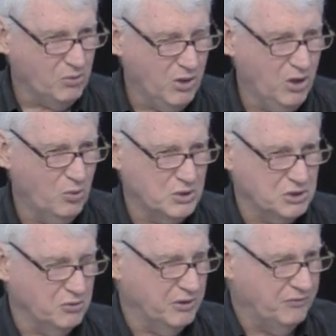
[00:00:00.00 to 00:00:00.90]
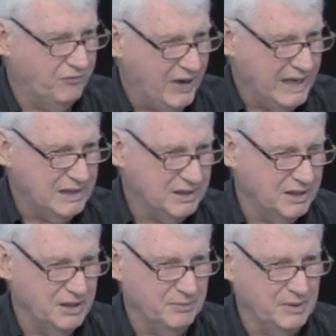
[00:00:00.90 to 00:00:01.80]
role was to invite
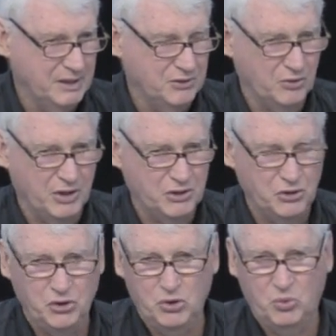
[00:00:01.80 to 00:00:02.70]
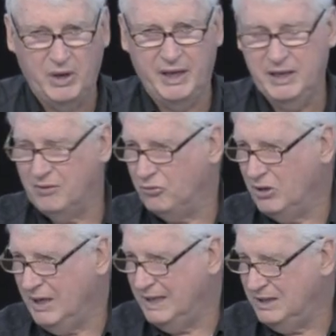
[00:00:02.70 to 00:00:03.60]
them into a new way of
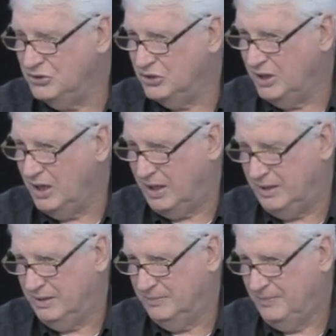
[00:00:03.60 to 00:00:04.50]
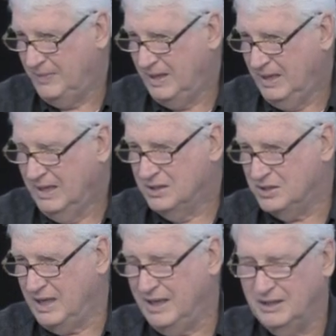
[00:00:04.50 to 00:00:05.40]
relating to God,
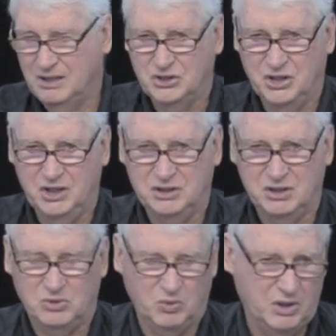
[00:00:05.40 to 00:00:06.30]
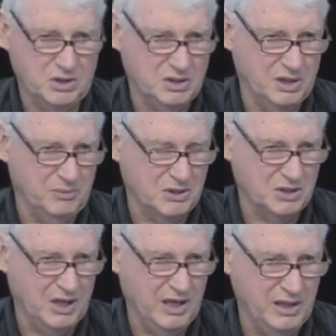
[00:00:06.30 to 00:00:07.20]
saying that Jesus was the
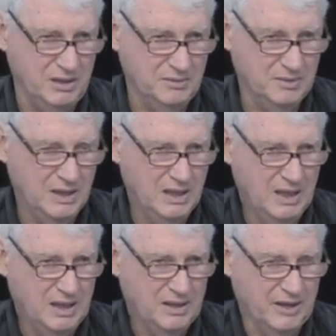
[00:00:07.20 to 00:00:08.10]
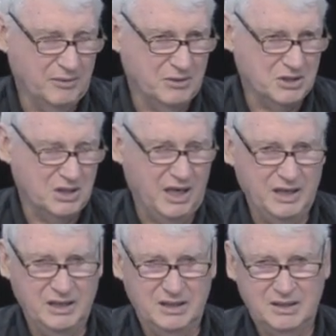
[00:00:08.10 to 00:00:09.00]
Messiah, their
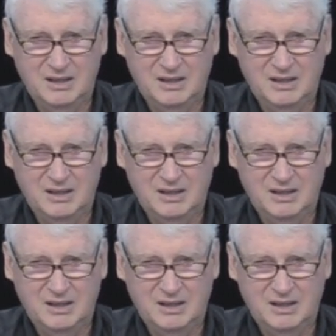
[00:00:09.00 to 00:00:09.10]
Messiah,